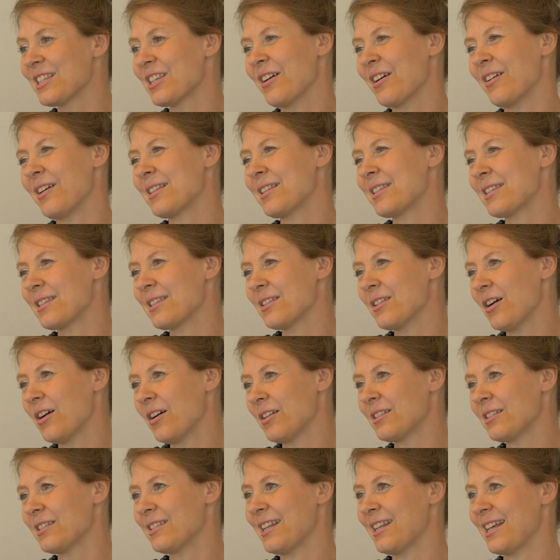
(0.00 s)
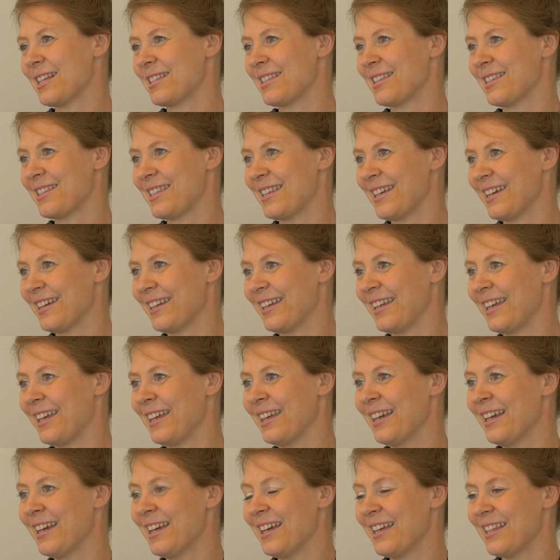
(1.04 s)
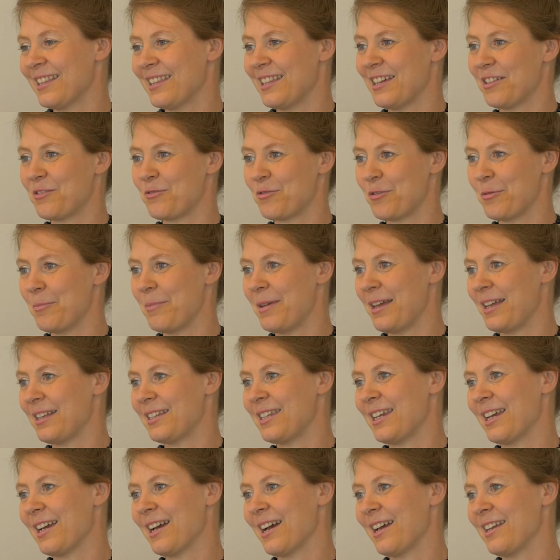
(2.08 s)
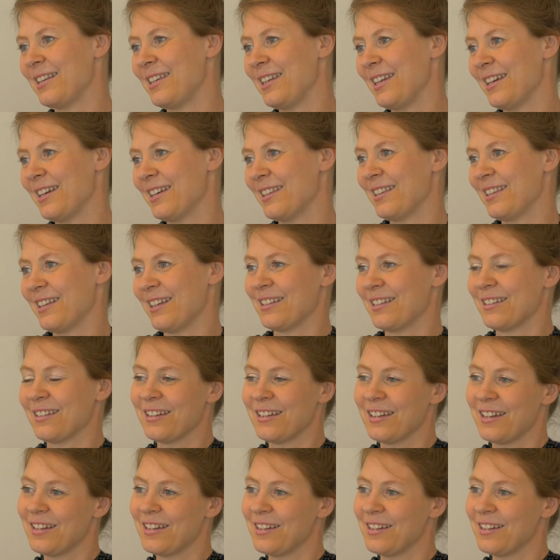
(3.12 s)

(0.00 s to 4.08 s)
So it's not necessarily that romantic idea that